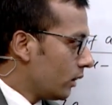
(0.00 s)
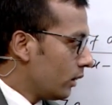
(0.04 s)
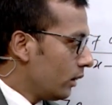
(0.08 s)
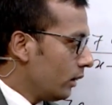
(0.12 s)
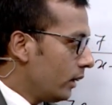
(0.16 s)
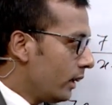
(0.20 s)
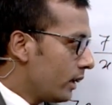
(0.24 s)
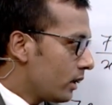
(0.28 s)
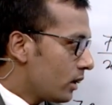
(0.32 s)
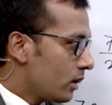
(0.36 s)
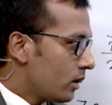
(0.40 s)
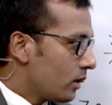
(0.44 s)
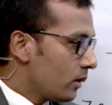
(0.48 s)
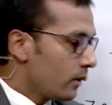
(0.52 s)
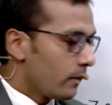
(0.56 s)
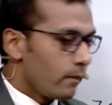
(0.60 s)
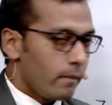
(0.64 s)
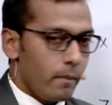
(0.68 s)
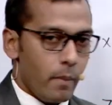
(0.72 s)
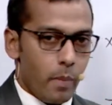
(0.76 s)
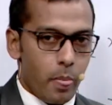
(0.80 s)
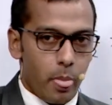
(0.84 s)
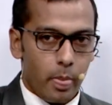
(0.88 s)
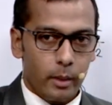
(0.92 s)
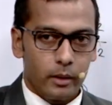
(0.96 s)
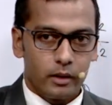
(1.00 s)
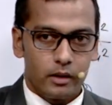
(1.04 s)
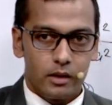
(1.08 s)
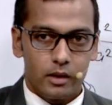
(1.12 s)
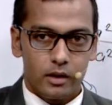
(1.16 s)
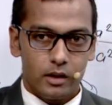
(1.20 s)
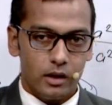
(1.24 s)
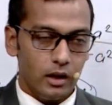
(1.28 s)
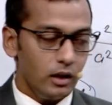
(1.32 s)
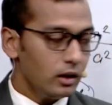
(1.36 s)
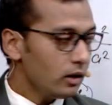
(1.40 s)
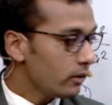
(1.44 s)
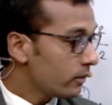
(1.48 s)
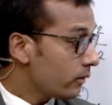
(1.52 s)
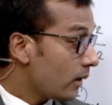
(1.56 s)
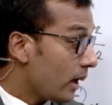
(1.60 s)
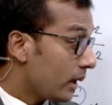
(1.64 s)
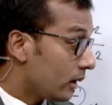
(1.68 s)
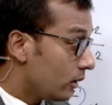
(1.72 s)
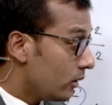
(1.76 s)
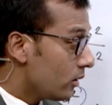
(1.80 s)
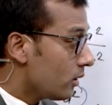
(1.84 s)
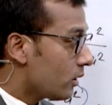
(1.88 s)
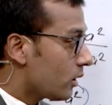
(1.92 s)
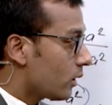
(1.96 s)
Let's see the
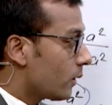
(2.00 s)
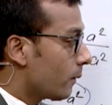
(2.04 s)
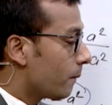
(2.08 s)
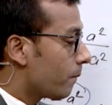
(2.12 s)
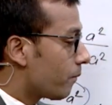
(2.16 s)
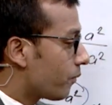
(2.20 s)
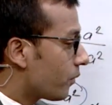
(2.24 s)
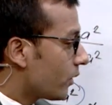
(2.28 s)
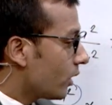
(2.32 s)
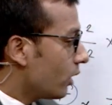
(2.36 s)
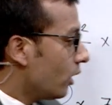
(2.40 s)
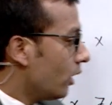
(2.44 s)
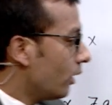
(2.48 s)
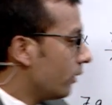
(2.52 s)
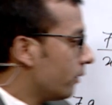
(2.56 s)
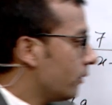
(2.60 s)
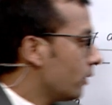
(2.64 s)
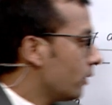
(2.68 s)
factors of,